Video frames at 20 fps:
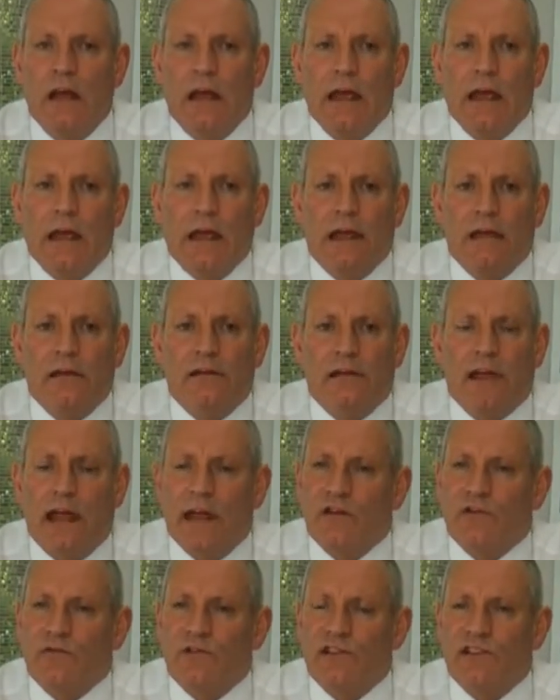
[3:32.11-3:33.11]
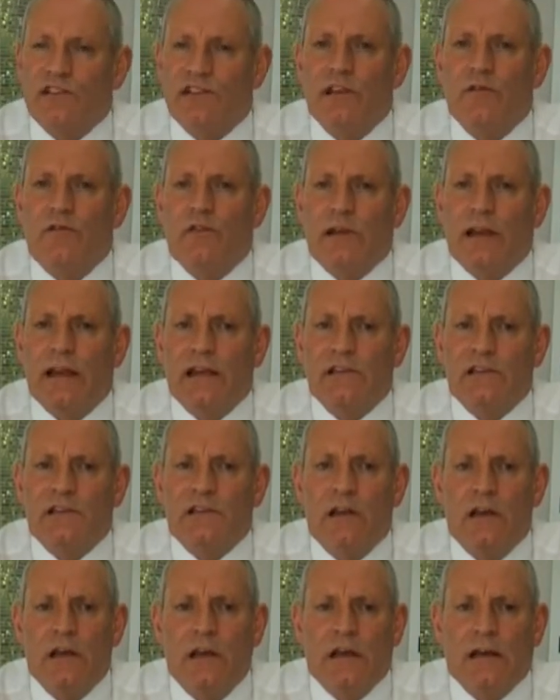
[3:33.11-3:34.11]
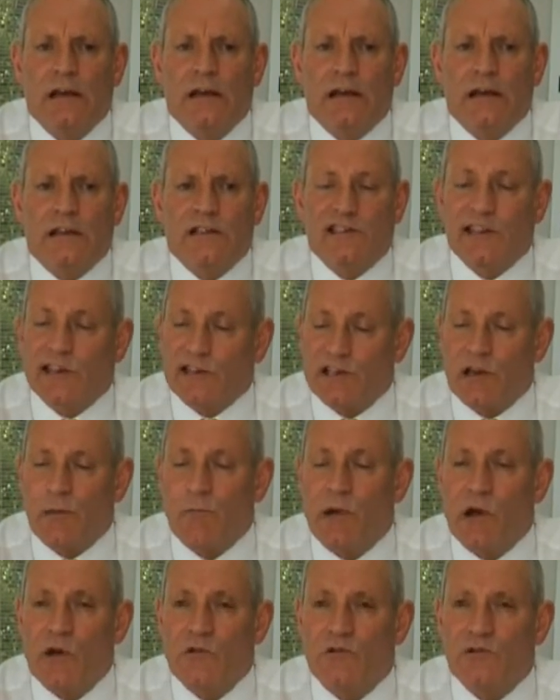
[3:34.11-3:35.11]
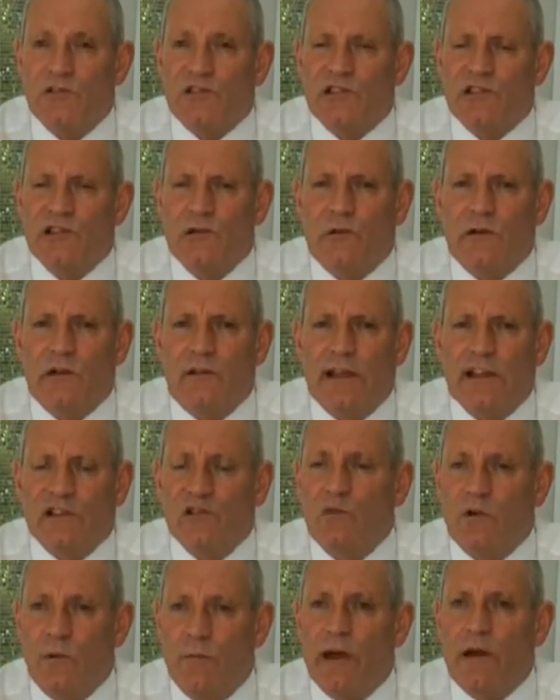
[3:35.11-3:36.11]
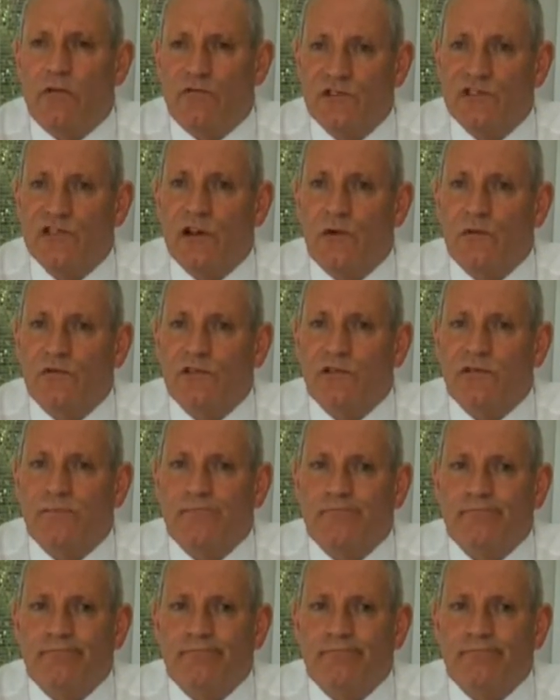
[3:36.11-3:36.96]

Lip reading: And Category 7 has 6 components to it, and that's all about results.